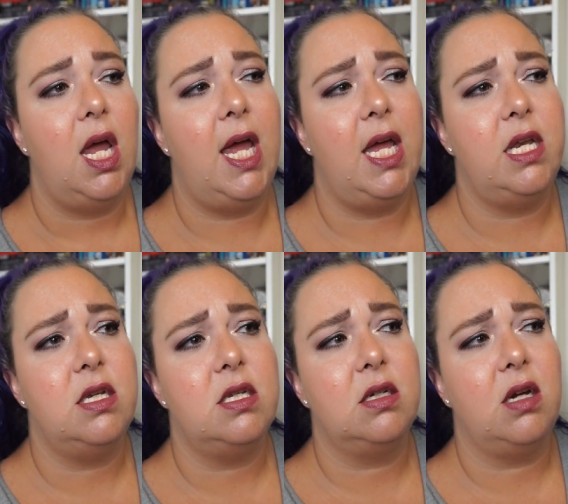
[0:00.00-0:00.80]

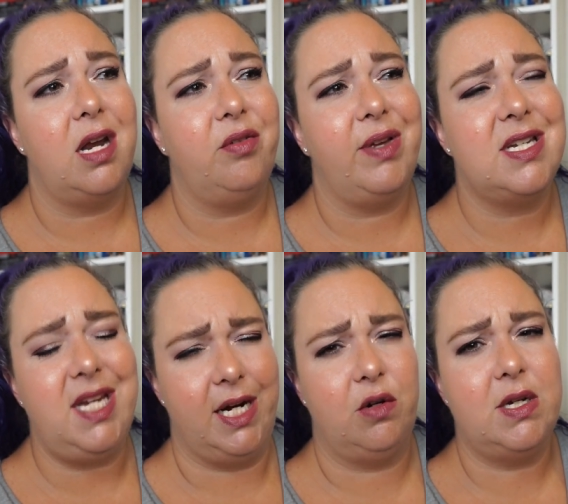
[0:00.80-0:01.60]
and kind of like
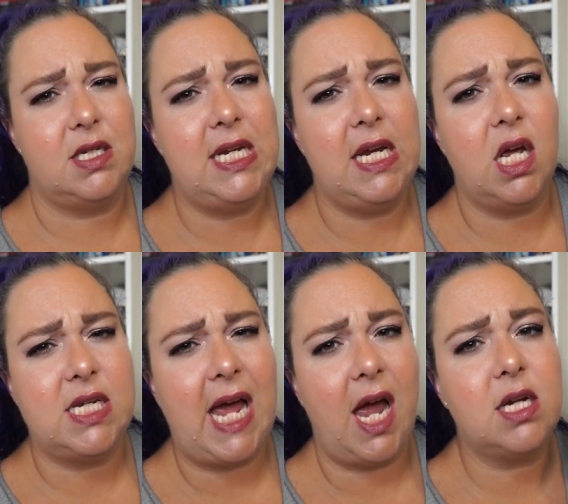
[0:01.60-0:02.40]
terroristy
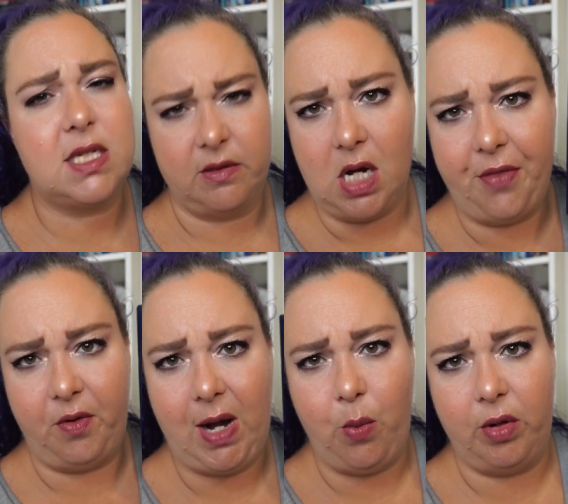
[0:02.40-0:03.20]
attacks, not
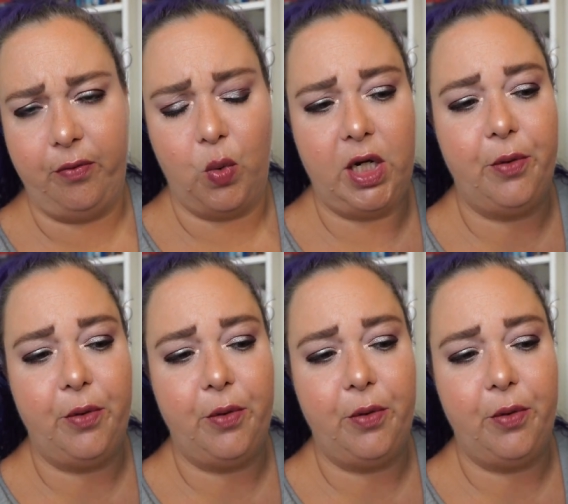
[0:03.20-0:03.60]
the right one for